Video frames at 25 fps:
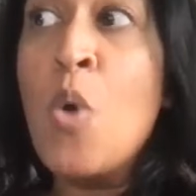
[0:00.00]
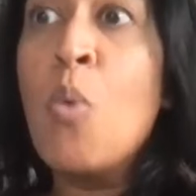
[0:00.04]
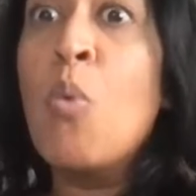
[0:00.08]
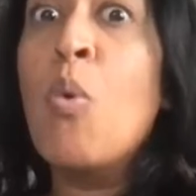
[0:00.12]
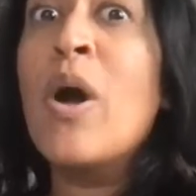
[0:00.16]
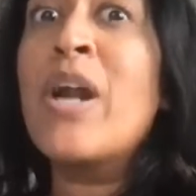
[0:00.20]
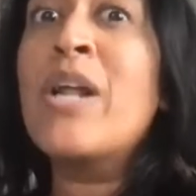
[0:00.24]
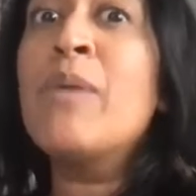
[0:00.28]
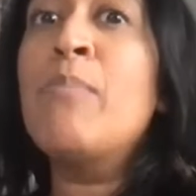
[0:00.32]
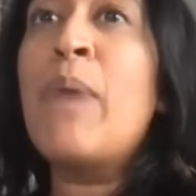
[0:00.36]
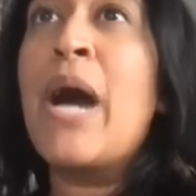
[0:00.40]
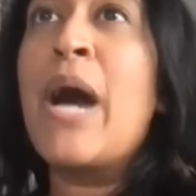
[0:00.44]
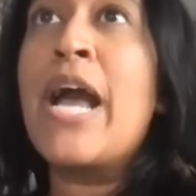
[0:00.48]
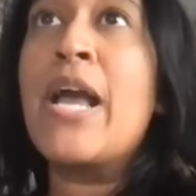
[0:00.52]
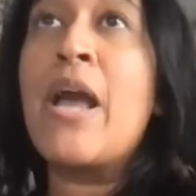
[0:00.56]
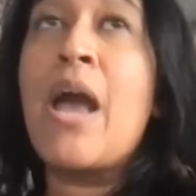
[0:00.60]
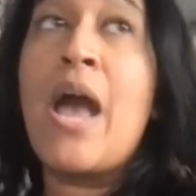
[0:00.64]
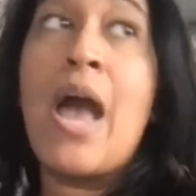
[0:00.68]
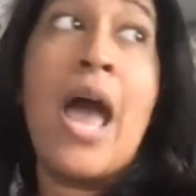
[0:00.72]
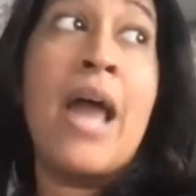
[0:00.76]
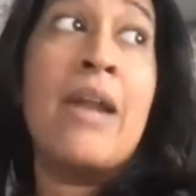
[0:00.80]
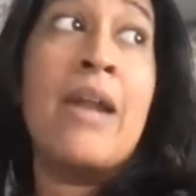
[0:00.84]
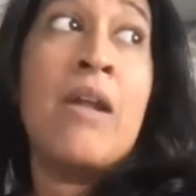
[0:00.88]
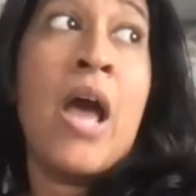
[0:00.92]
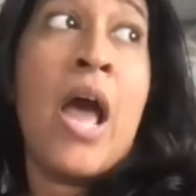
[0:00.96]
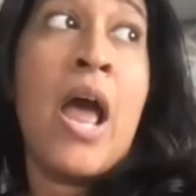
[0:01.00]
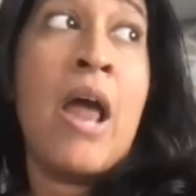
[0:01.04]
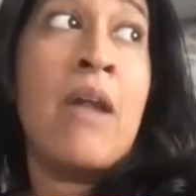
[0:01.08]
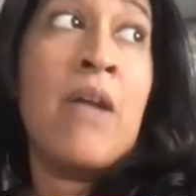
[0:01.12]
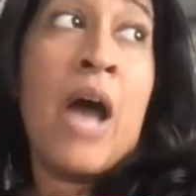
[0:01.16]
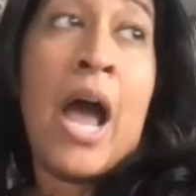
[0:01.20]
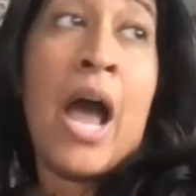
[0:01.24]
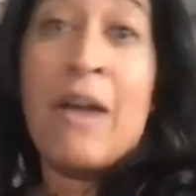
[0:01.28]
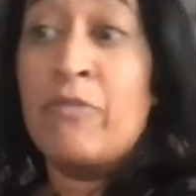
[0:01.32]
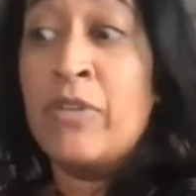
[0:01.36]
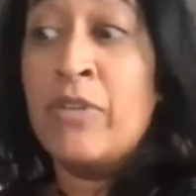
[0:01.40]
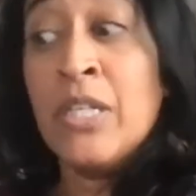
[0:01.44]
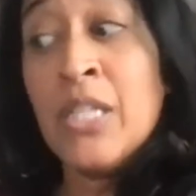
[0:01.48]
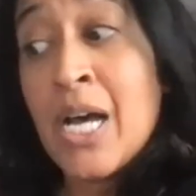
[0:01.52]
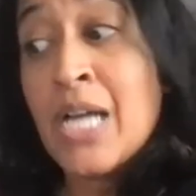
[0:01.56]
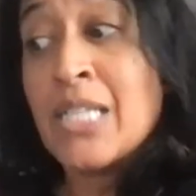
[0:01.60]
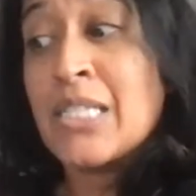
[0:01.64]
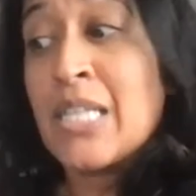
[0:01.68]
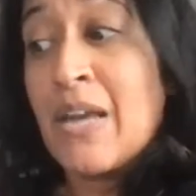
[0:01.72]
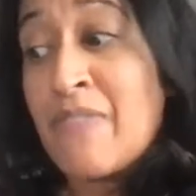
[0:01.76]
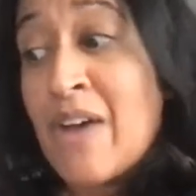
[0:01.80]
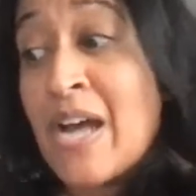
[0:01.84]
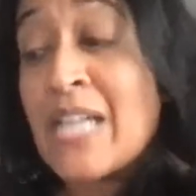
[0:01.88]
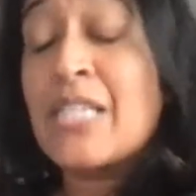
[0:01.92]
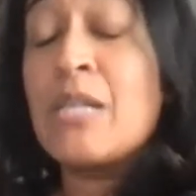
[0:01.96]
What am I? Mm. And and I
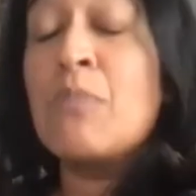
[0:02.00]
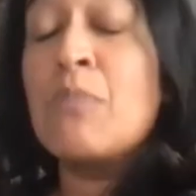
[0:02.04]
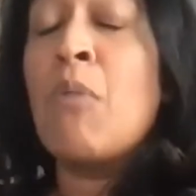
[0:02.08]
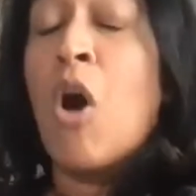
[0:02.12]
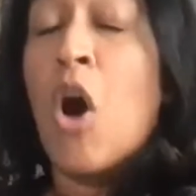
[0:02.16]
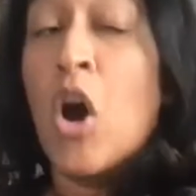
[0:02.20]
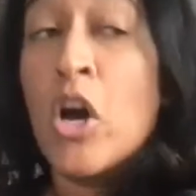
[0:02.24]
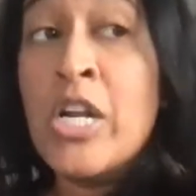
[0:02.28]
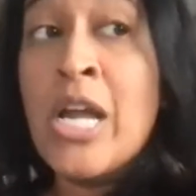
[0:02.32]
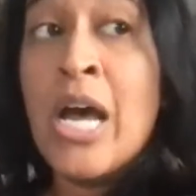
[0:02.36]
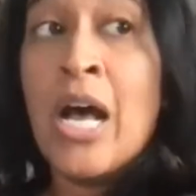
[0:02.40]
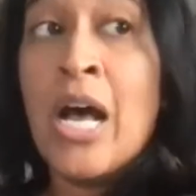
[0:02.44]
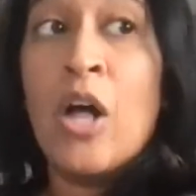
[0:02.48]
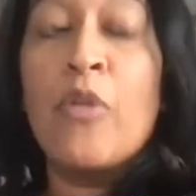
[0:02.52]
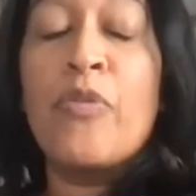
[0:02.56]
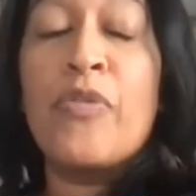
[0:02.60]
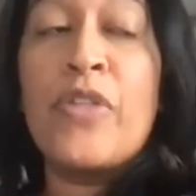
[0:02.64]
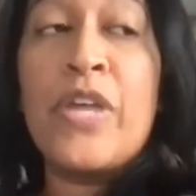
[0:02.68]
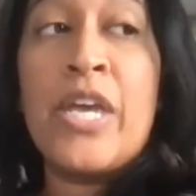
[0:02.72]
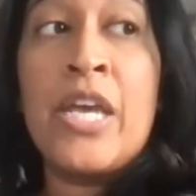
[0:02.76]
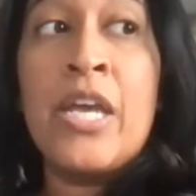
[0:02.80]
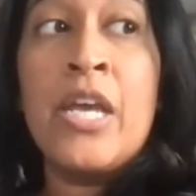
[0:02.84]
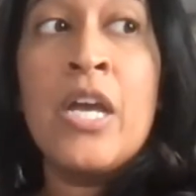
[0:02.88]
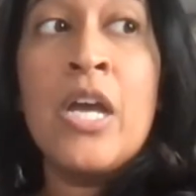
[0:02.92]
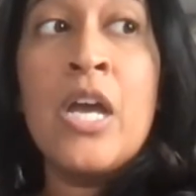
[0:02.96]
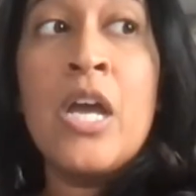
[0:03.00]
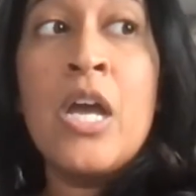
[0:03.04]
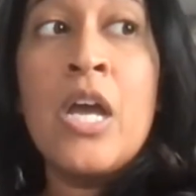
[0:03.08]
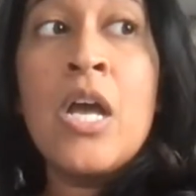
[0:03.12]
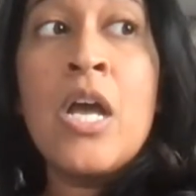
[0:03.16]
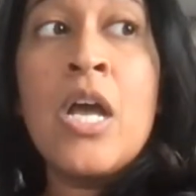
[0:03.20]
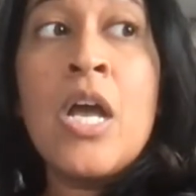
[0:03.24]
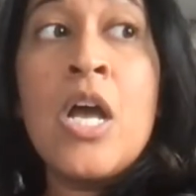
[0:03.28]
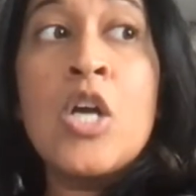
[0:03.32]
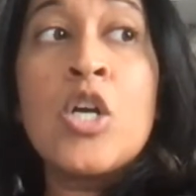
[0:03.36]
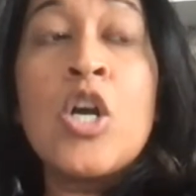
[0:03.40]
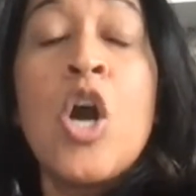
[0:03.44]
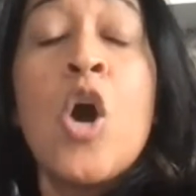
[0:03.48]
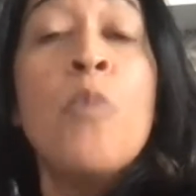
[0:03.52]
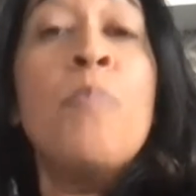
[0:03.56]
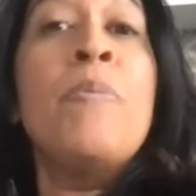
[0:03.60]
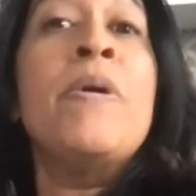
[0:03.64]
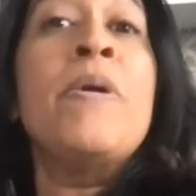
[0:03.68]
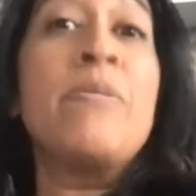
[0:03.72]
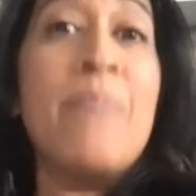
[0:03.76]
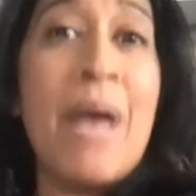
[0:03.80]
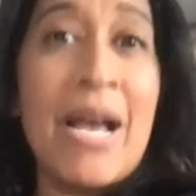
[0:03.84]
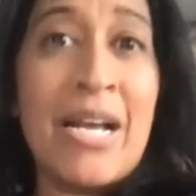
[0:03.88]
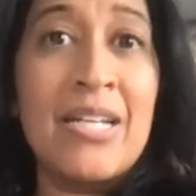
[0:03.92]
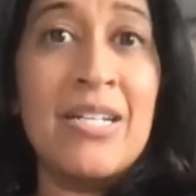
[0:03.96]
realize I've had some unhealthy
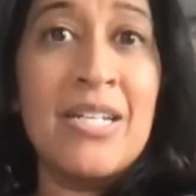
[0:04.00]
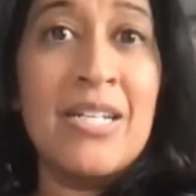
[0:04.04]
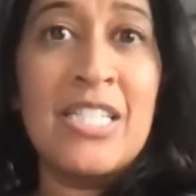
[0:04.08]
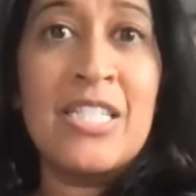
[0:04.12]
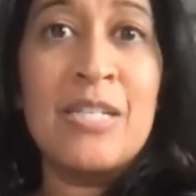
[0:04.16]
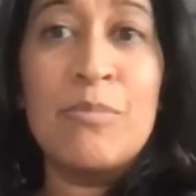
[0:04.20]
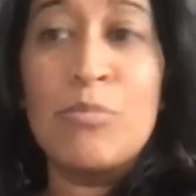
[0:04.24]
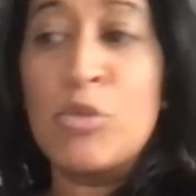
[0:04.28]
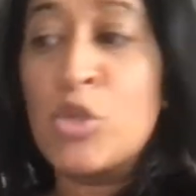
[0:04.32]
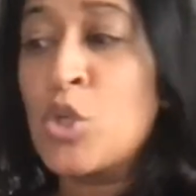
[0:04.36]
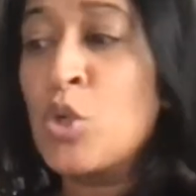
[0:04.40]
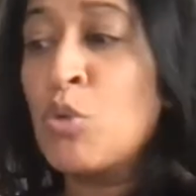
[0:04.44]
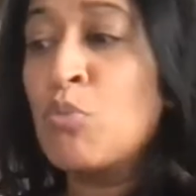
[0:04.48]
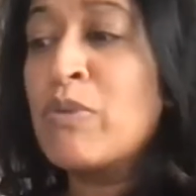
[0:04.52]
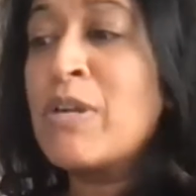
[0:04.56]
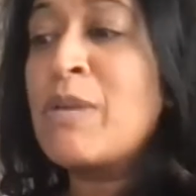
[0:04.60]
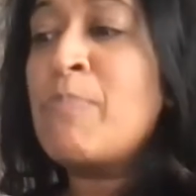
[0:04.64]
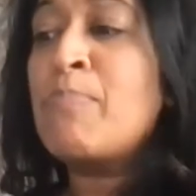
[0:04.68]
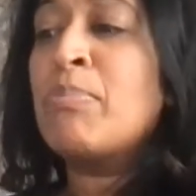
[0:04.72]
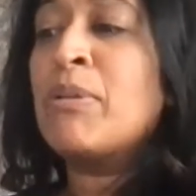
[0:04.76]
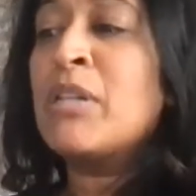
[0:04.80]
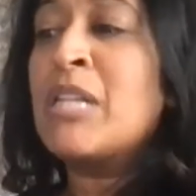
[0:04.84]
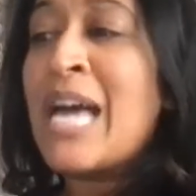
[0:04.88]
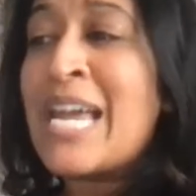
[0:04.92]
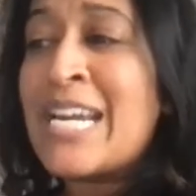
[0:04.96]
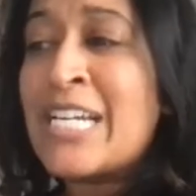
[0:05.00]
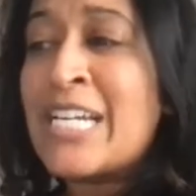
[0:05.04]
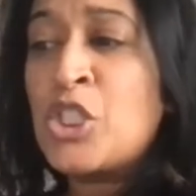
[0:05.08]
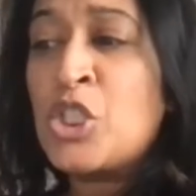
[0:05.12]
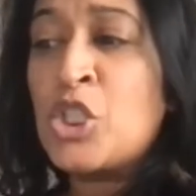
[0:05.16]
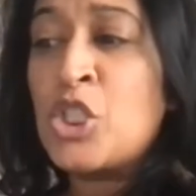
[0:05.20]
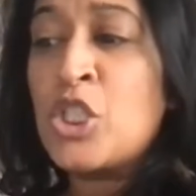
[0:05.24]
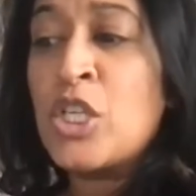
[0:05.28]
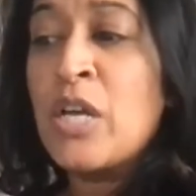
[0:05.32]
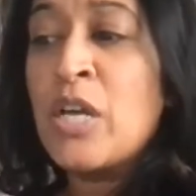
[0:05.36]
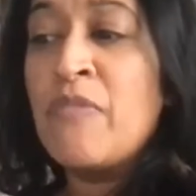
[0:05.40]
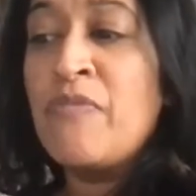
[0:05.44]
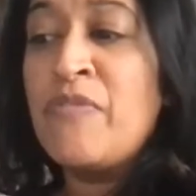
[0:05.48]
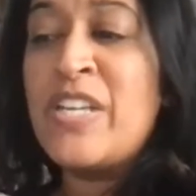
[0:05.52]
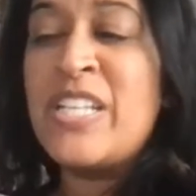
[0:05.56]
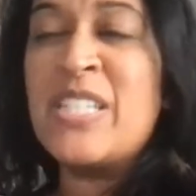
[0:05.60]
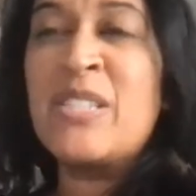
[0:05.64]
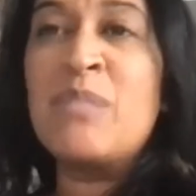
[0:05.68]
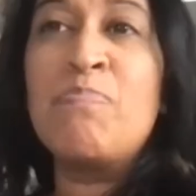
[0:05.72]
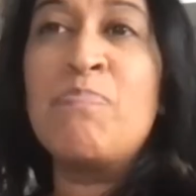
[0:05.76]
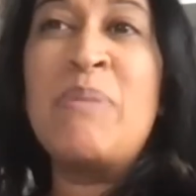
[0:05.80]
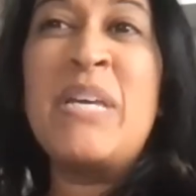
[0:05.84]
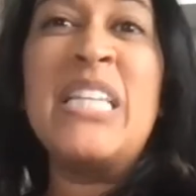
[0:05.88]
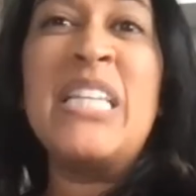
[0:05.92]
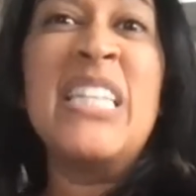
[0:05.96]
coping mechanisms to replenish
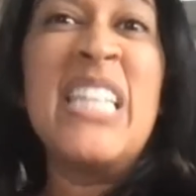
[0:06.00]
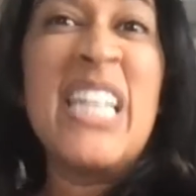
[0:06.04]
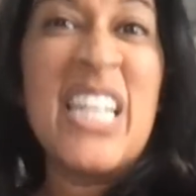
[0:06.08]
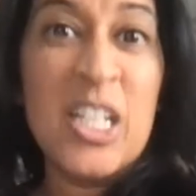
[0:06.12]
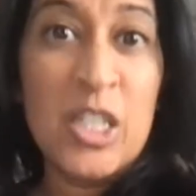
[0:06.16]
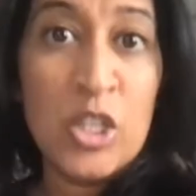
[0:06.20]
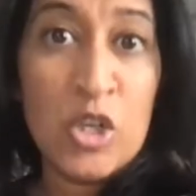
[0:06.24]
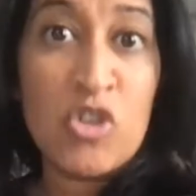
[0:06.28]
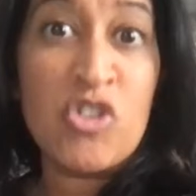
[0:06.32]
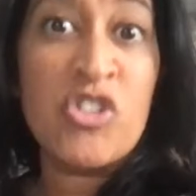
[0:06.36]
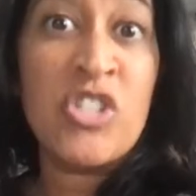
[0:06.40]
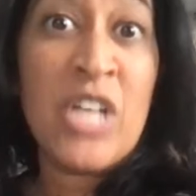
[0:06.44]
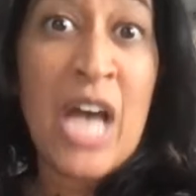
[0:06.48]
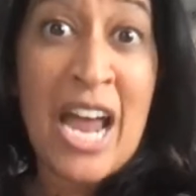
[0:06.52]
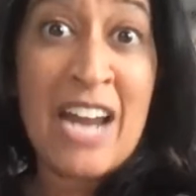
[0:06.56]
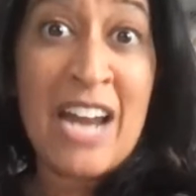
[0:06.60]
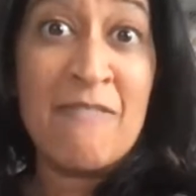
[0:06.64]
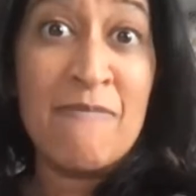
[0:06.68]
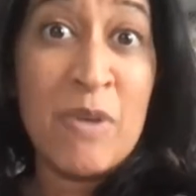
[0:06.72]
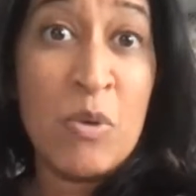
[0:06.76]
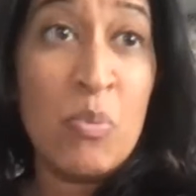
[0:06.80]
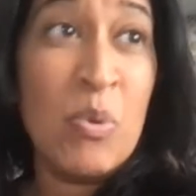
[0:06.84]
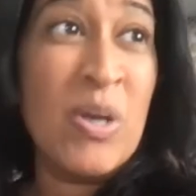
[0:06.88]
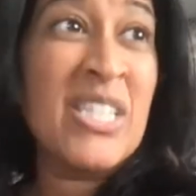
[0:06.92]
this belittler side of me.